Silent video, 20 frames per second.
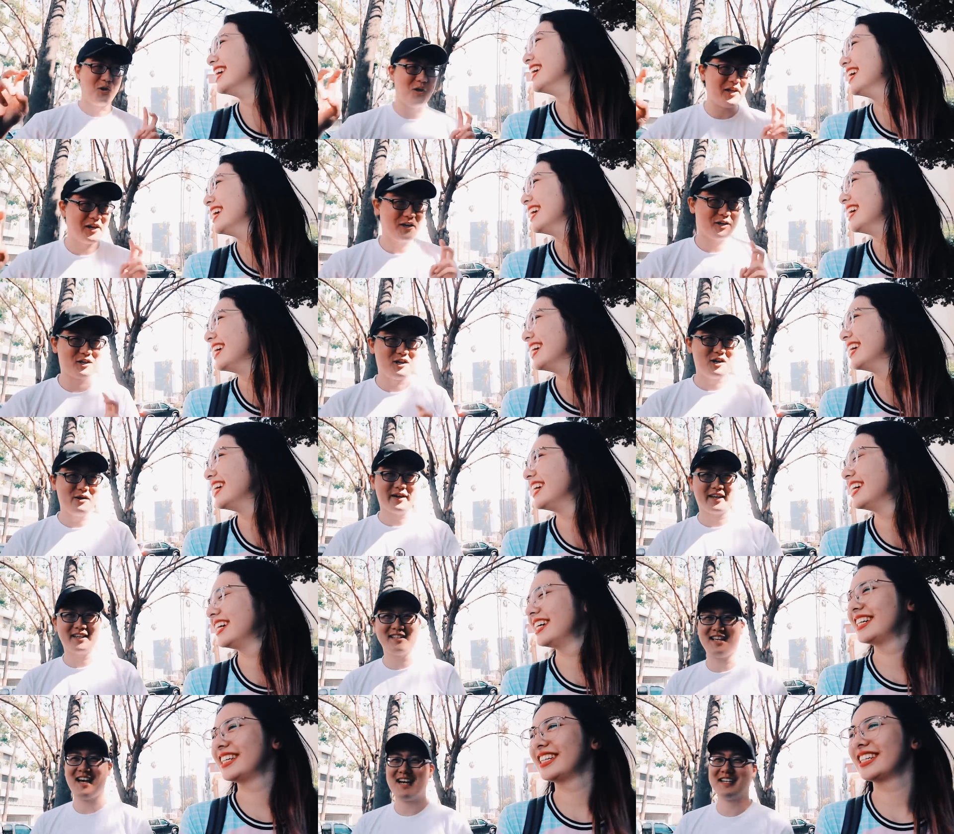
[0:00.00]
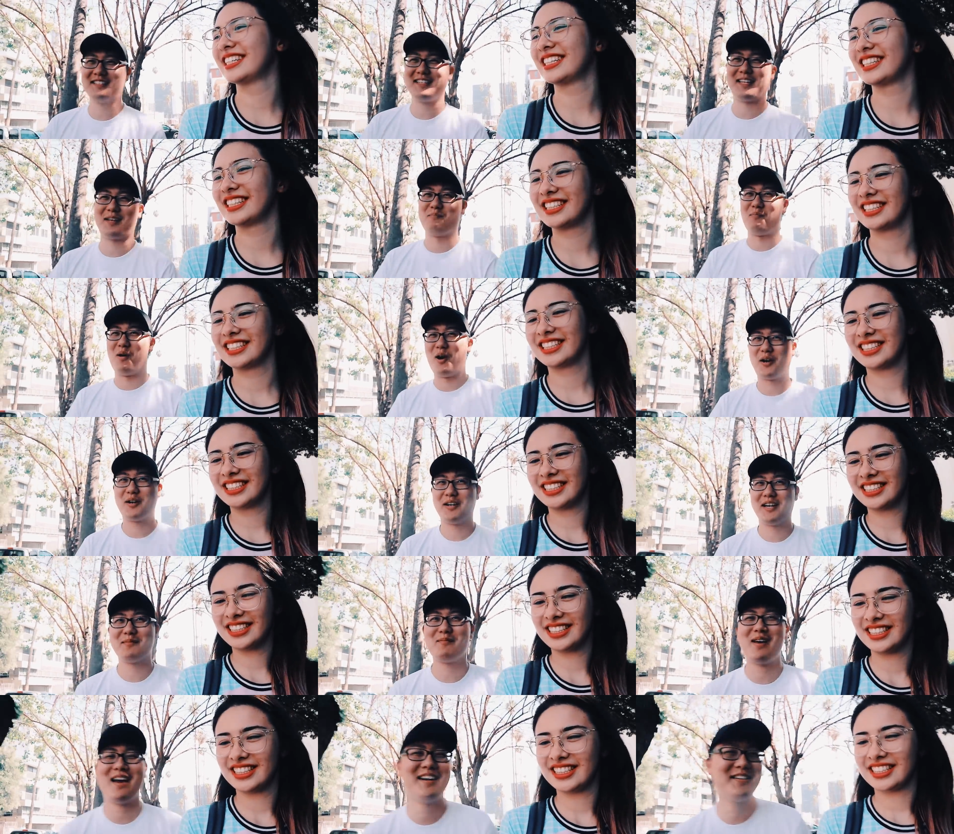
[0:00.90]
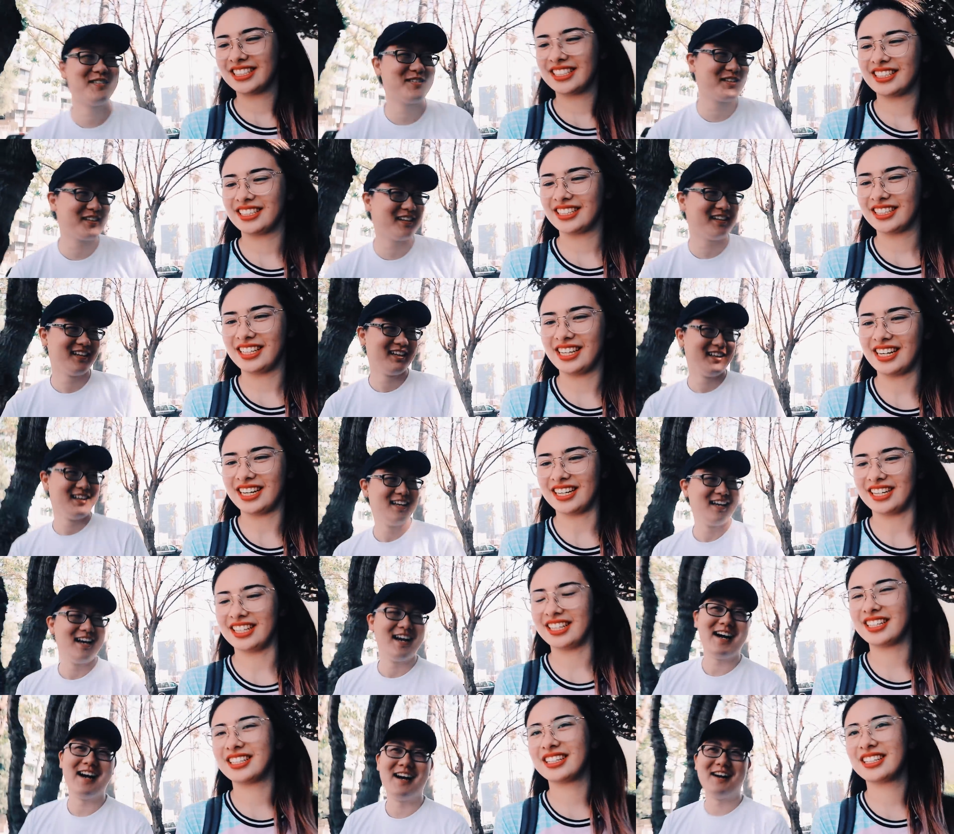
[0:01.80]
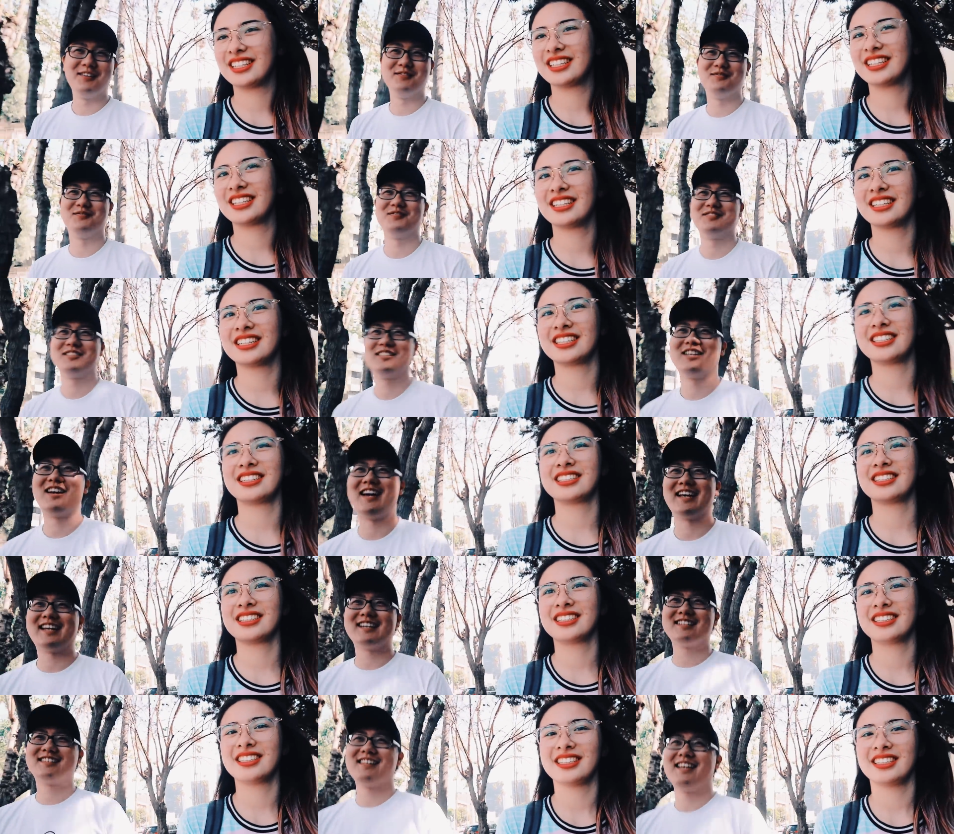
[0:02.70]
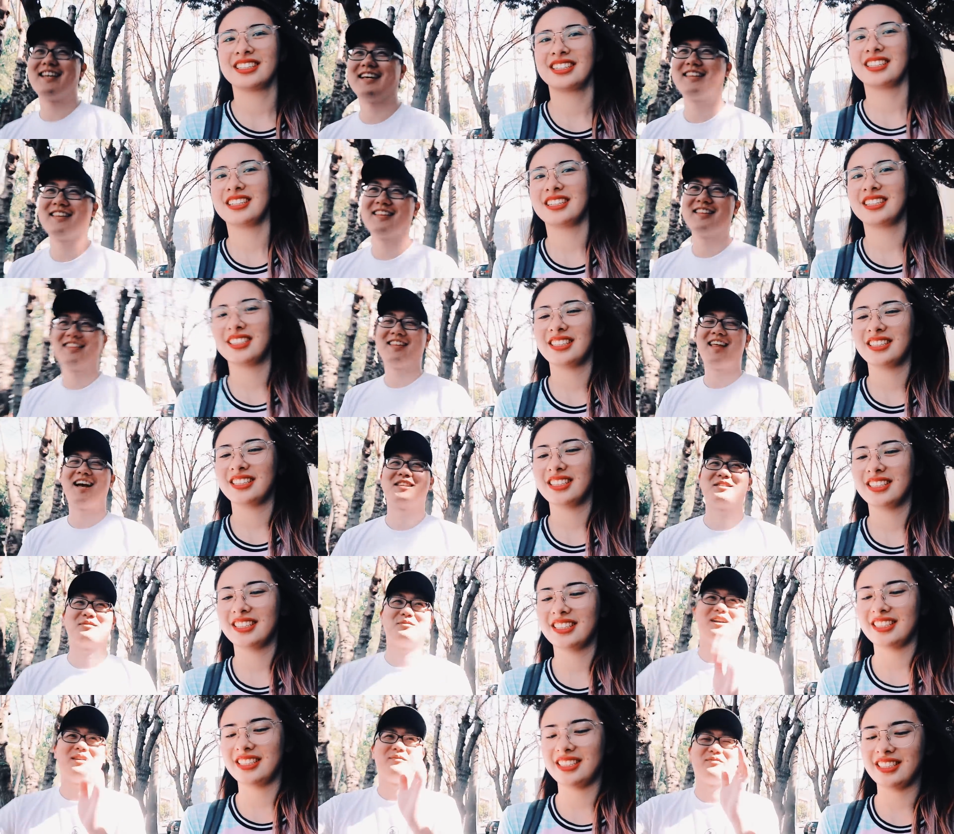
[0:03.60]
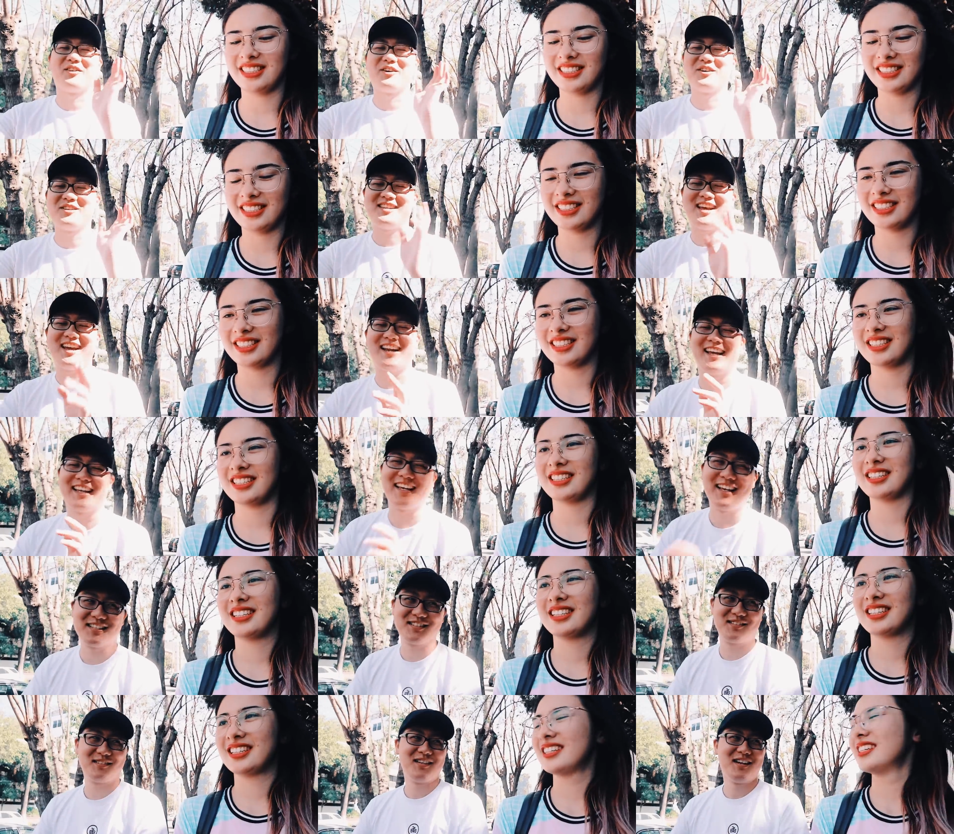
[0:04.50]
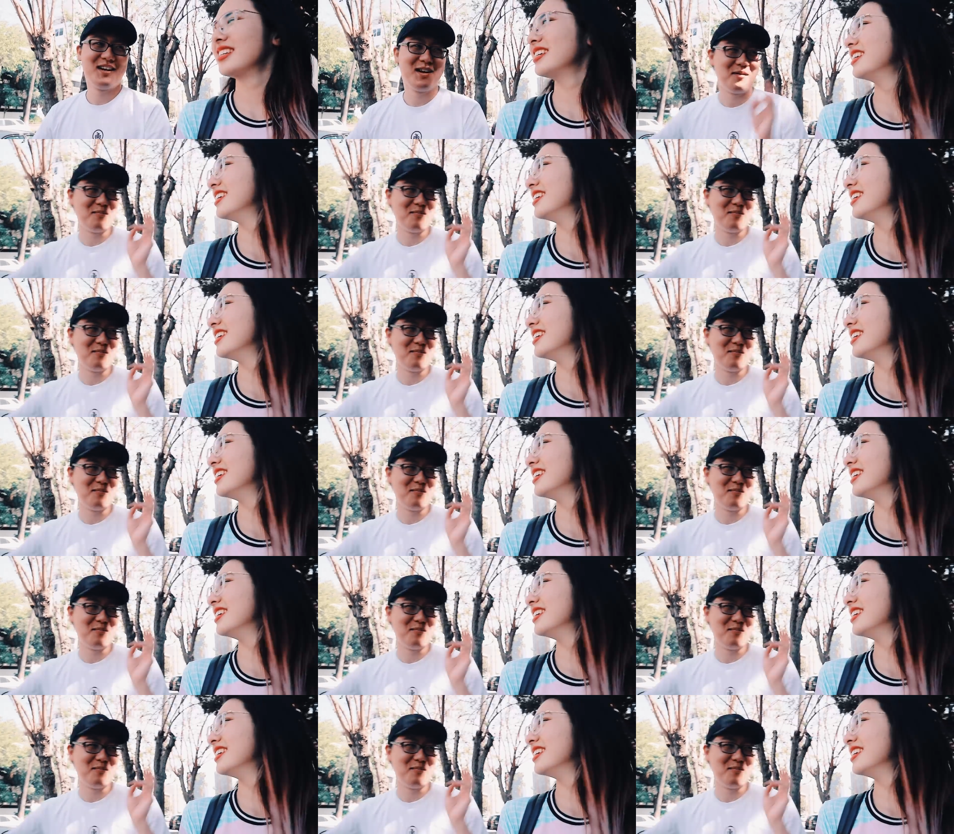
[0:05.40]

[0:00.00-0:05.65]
Speaker 1: role at Heroic is actually like marketing manager. Yeah. So I guess like that's what I'm versed at, I guess.